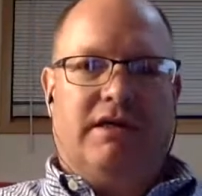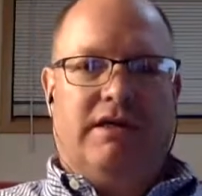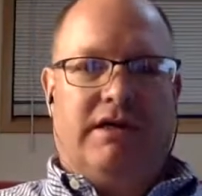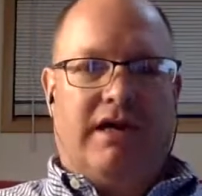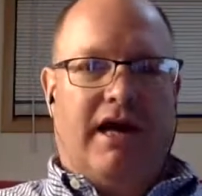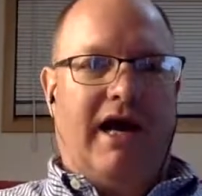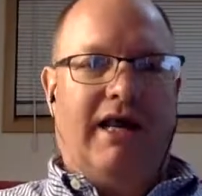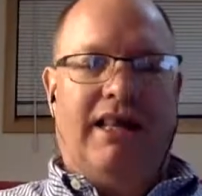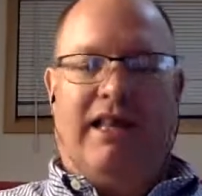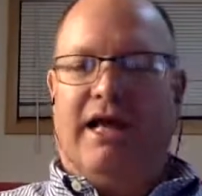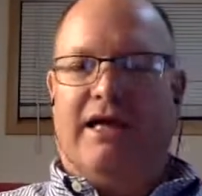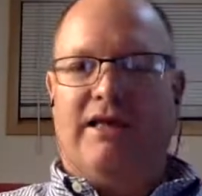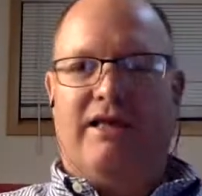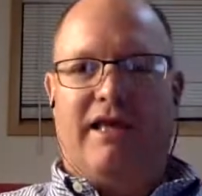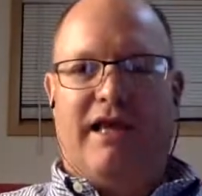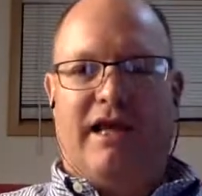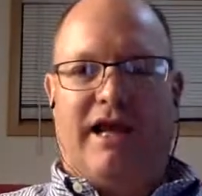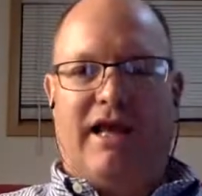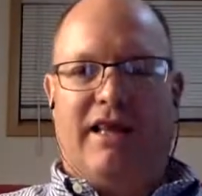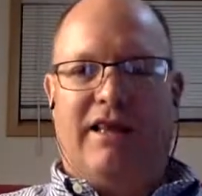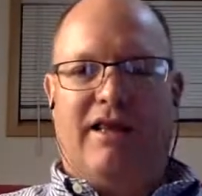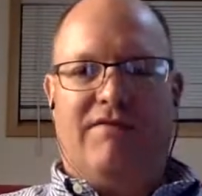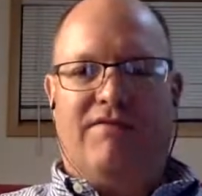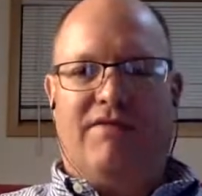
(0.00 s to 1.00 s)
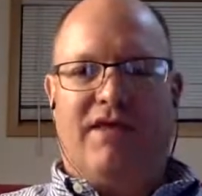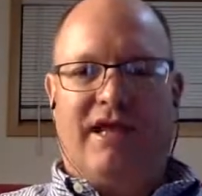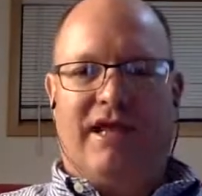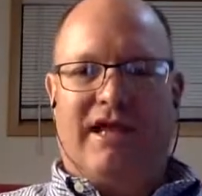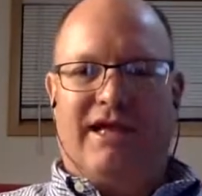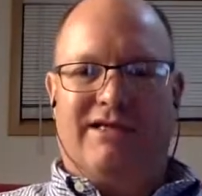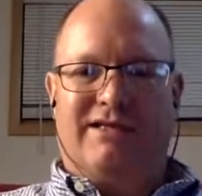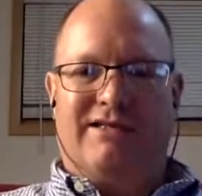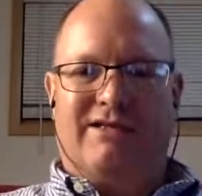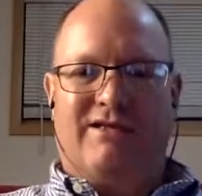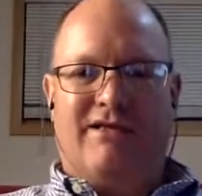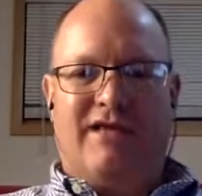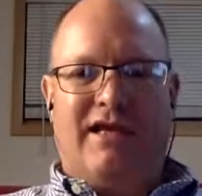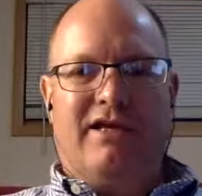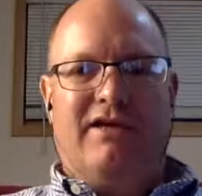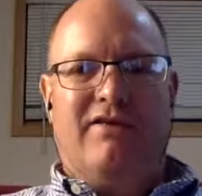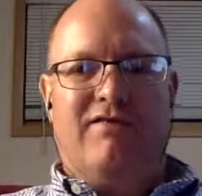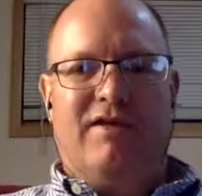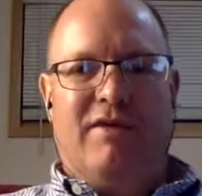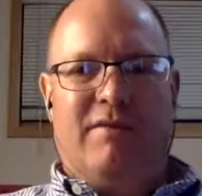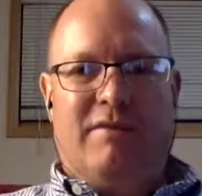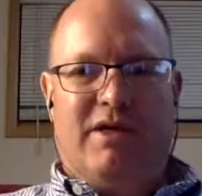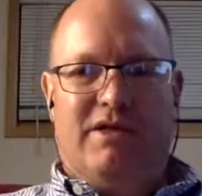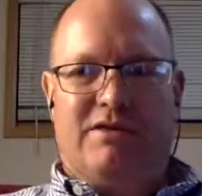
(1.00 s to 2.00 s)
I like that. I love that answer. Thank you
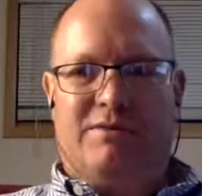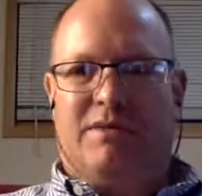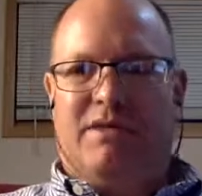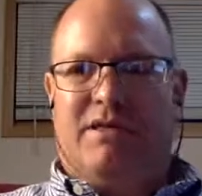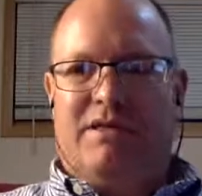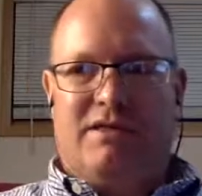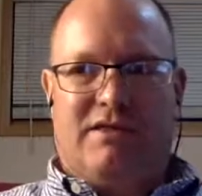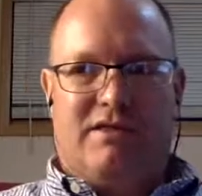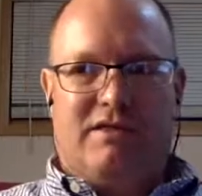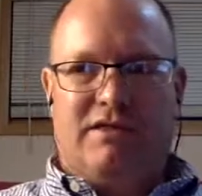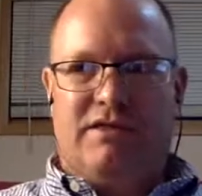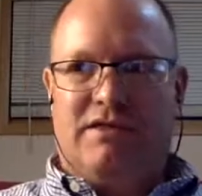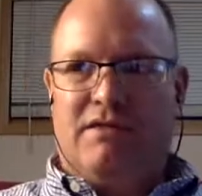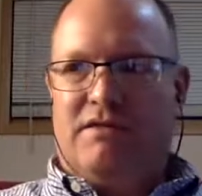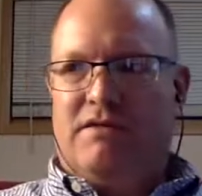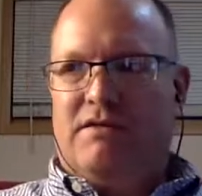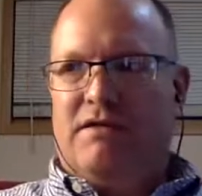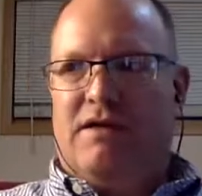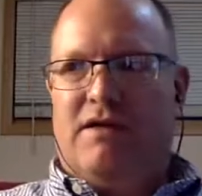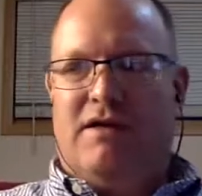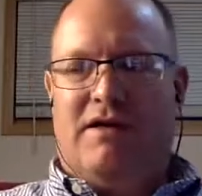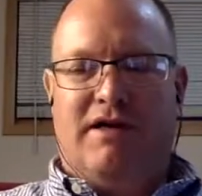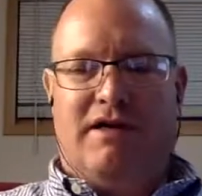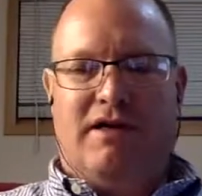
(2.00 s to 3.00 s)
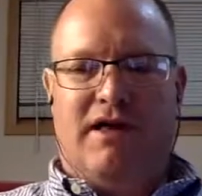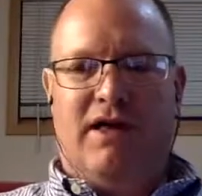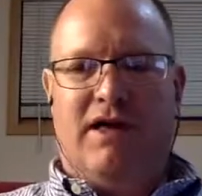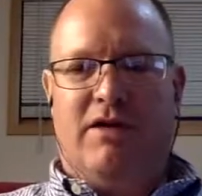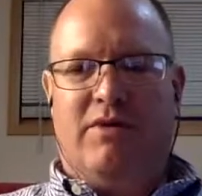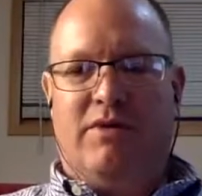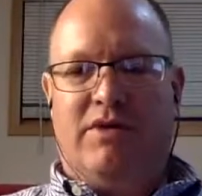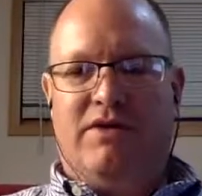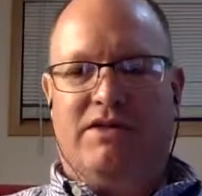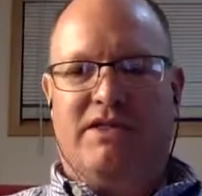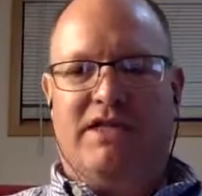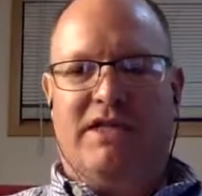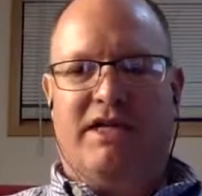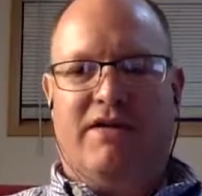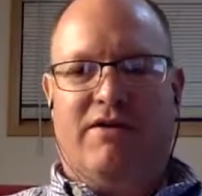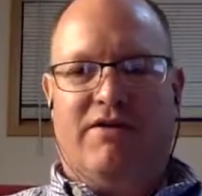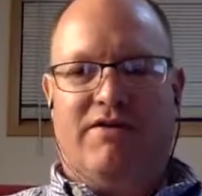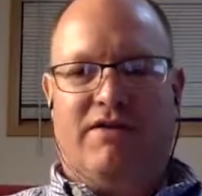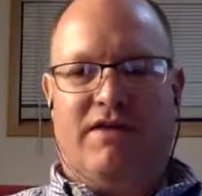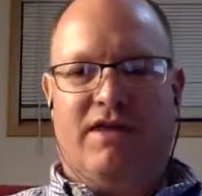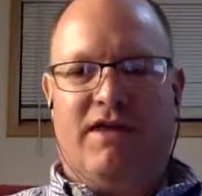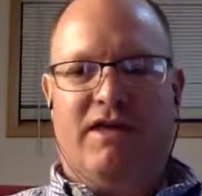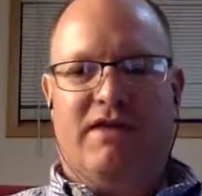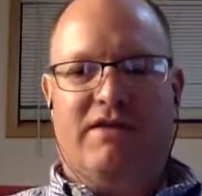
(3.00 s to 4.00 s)
very much, because, again, we sit here and
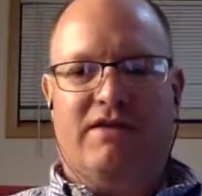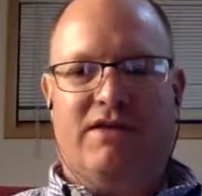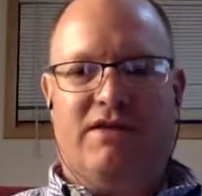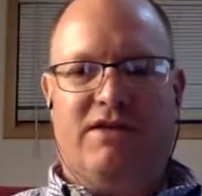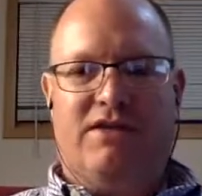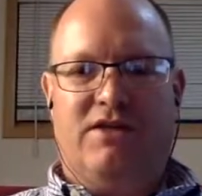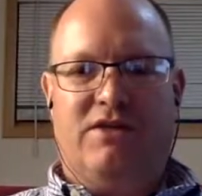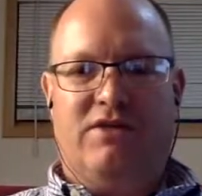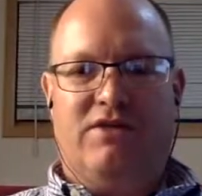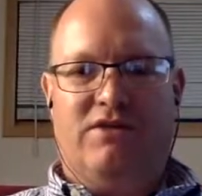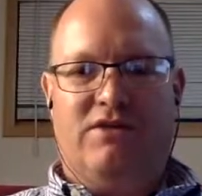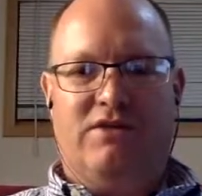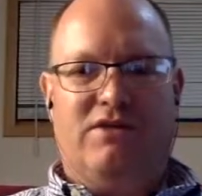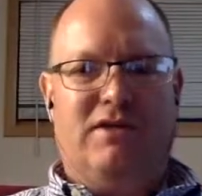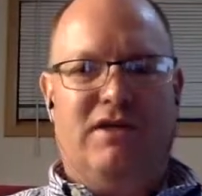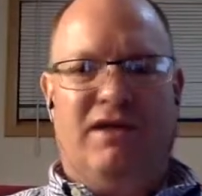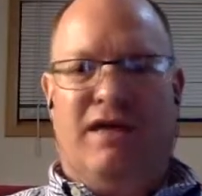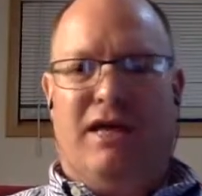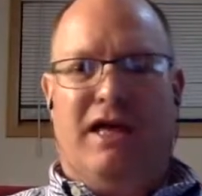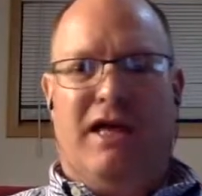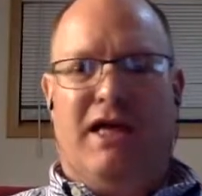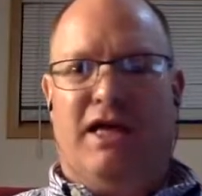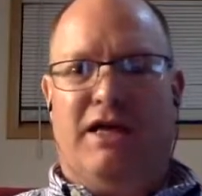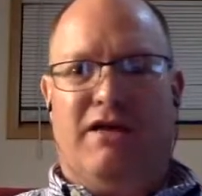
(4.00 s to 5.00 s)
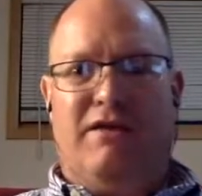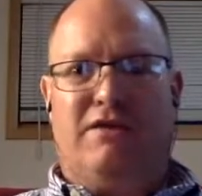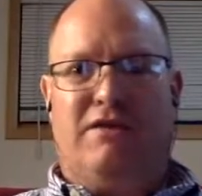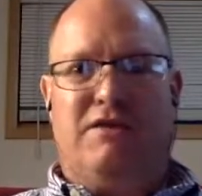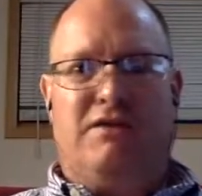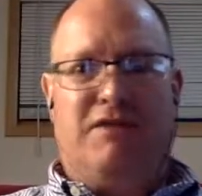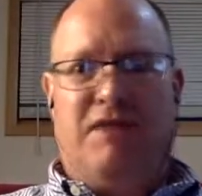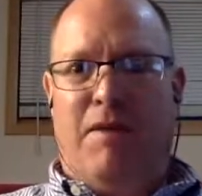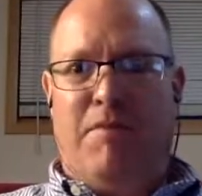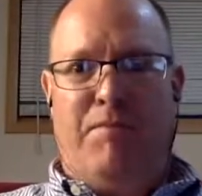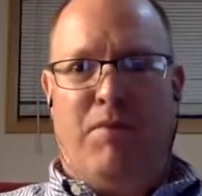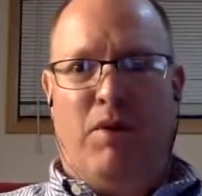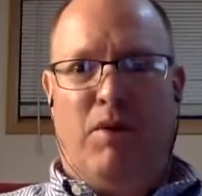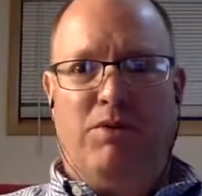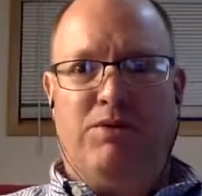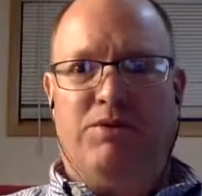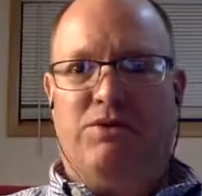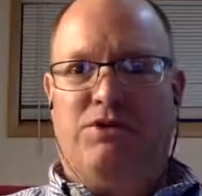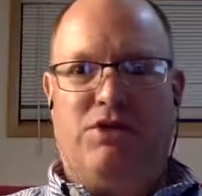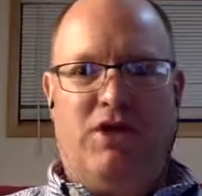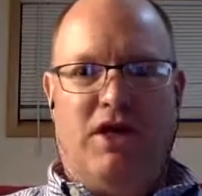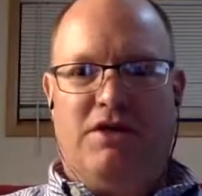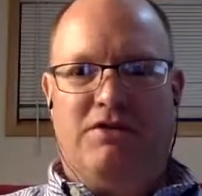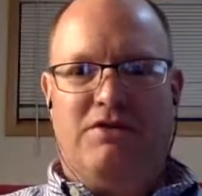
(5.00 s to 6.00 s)
think as end users, it's simple.
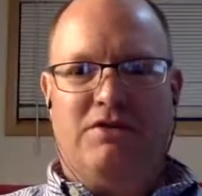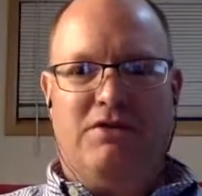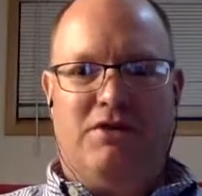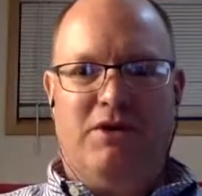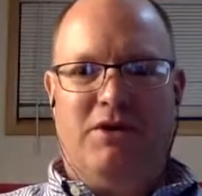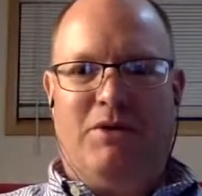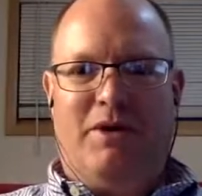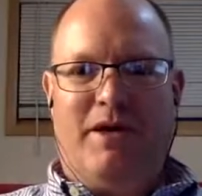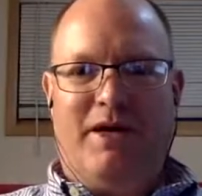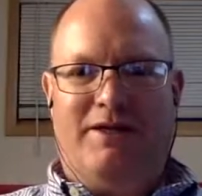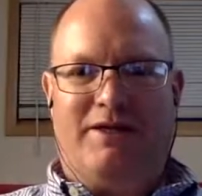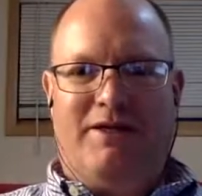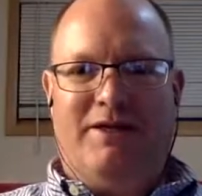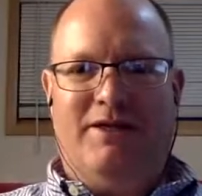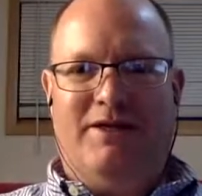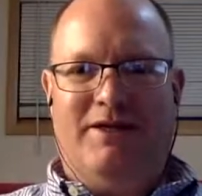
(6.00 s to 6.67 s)
Just do it.